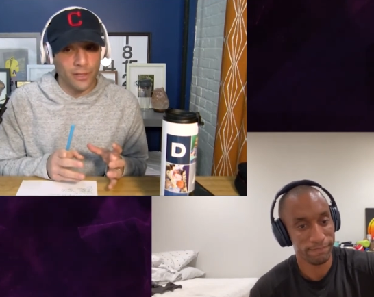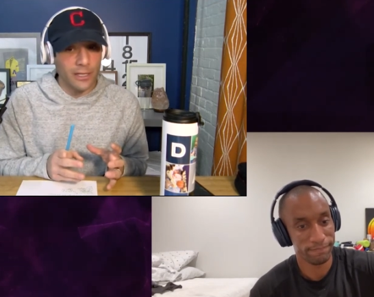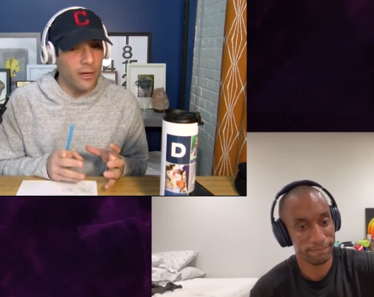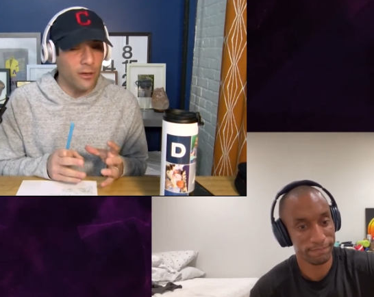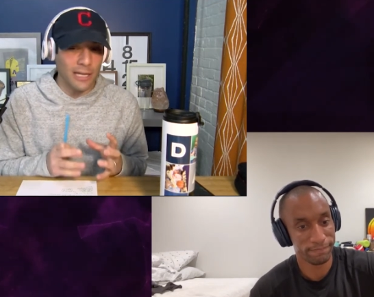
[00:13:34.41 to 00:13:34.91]

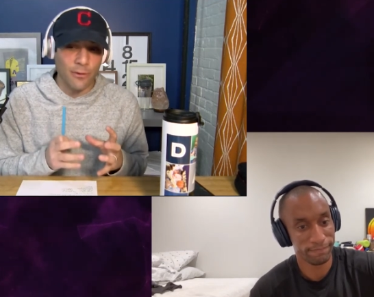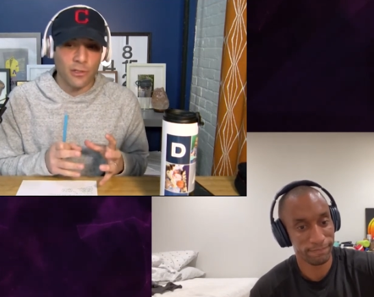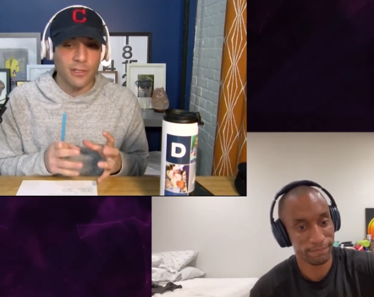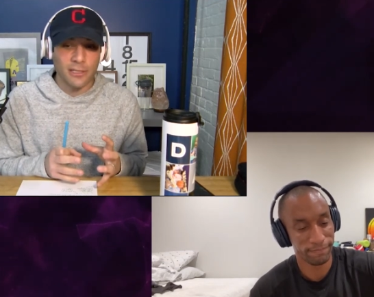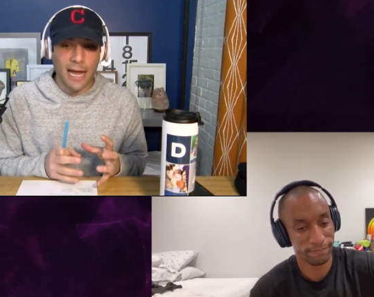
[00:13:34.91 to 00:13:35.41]
Speaker 1: video, and
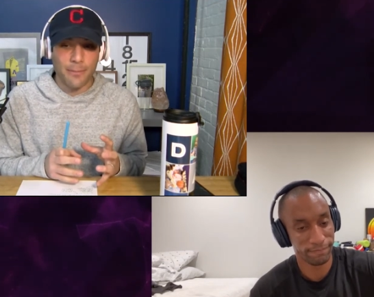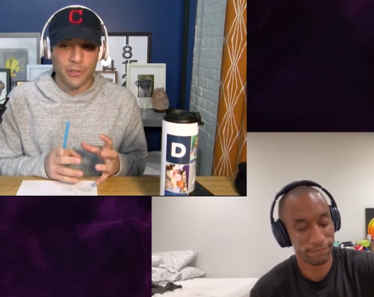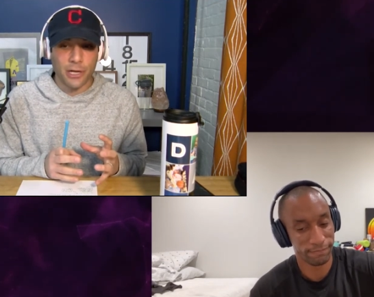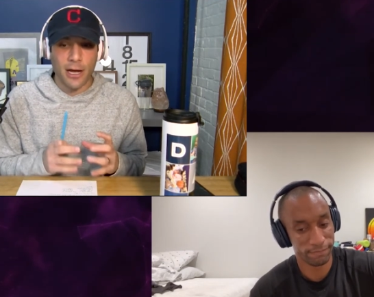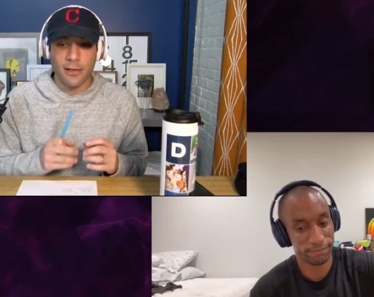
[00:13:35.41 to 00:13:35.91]
that was a
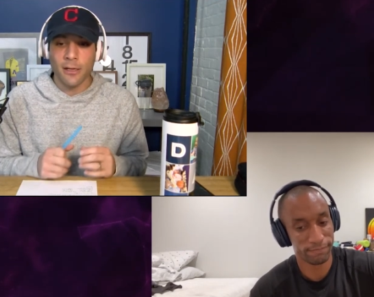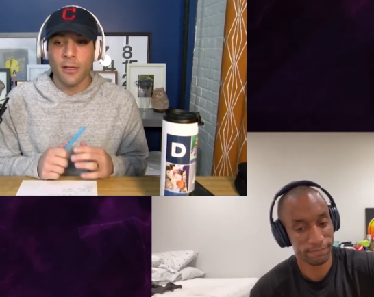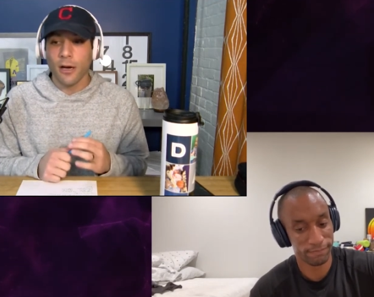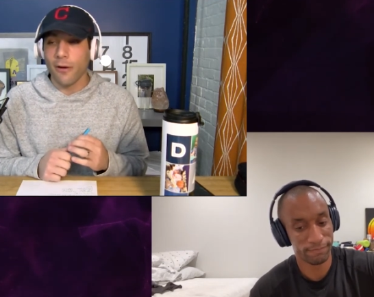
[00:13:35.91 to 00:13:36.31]
snapshot